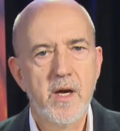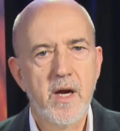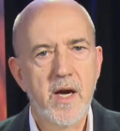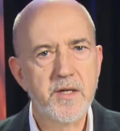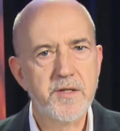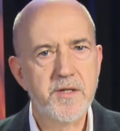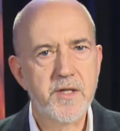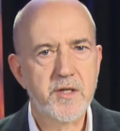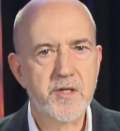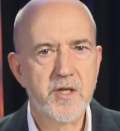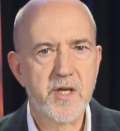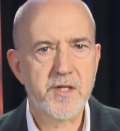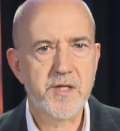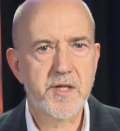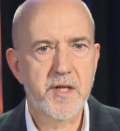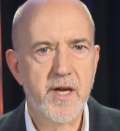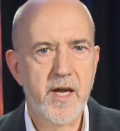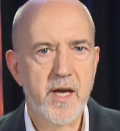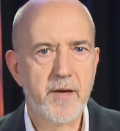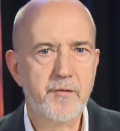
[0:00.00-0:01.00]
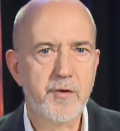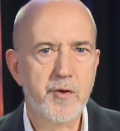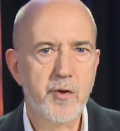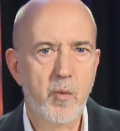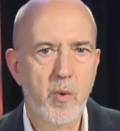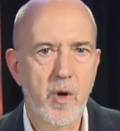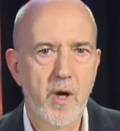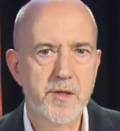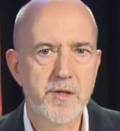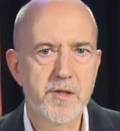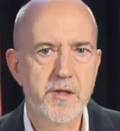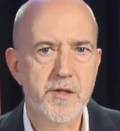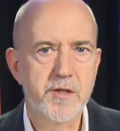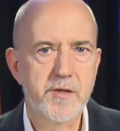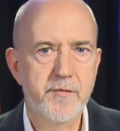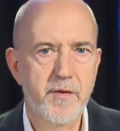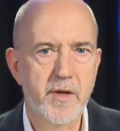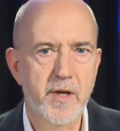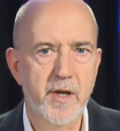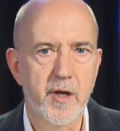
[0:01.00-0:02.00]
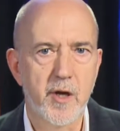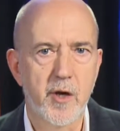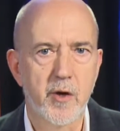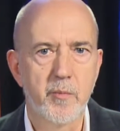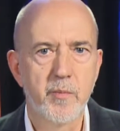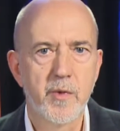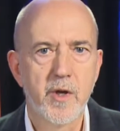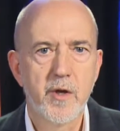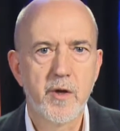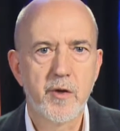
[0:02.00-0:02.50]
I suggest that after you watch this video,